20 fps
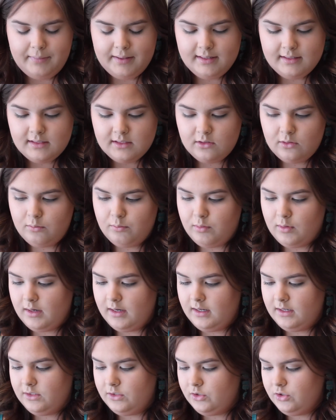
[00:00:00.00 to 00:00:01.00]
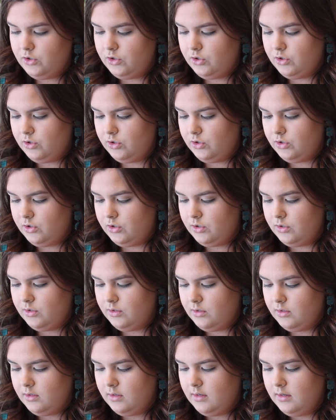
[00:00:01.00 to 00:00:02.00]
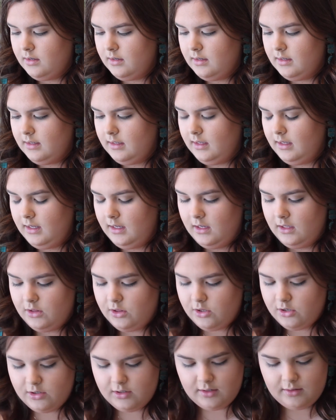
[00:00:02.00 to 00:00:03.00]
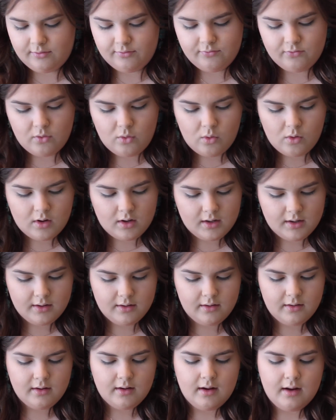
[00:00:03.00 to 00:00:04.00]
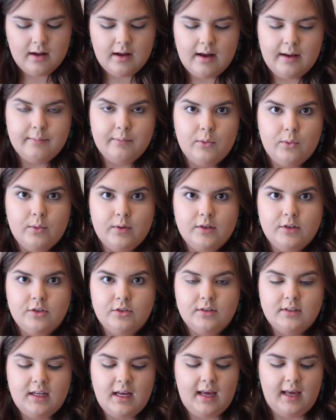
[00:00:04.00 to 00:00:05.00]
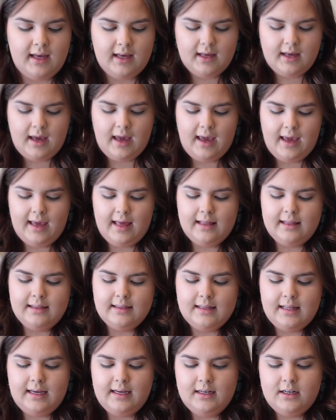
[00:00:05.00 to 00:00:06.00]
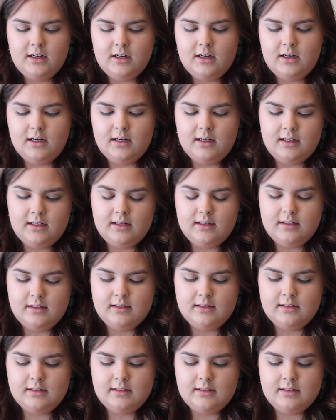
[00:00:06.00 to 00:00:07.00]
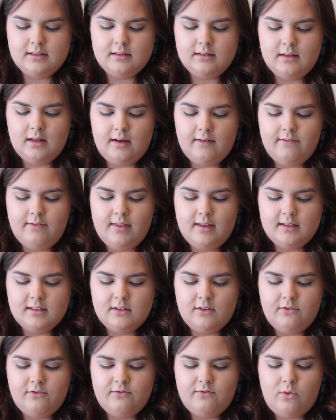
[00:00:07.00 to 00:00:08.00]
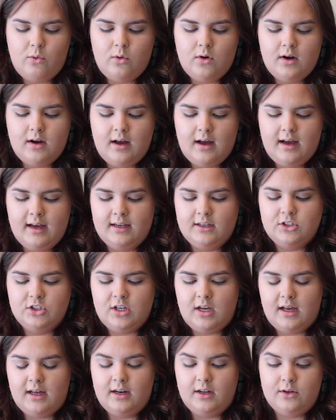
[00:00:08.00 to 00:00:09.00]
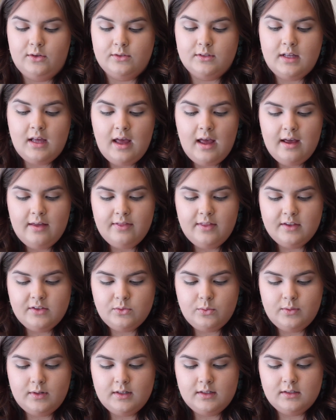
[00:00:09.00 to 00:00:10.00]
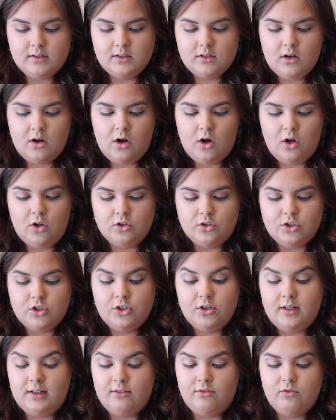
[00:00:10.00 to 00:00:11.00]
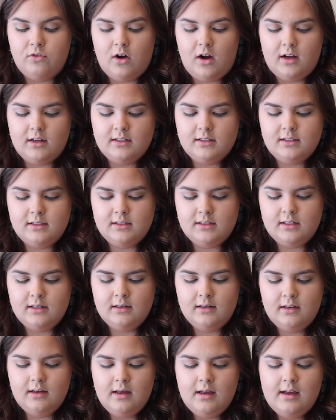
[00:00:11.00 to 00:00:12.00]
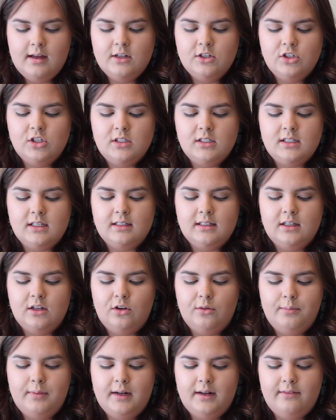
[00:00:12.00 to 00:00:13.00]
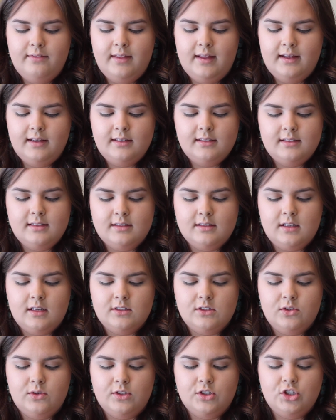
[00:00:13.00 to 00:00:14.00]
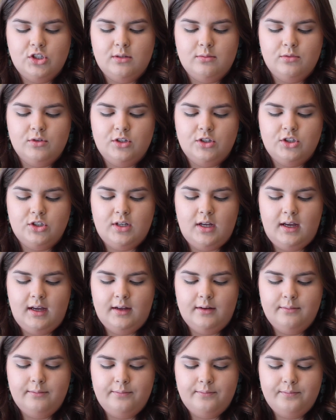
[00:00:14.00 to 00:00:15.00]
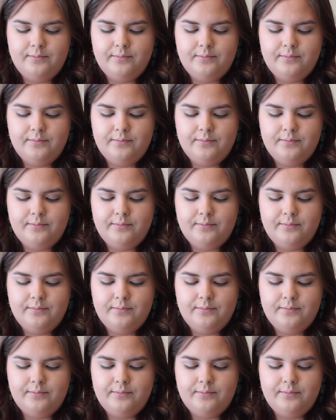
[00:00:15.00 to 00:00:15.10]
pencil brush, E34, I'm going to take a lighter of the Sephora eyeshadows. This one is called Early Frost. Just a little bit of this. It's also a shimmery shade.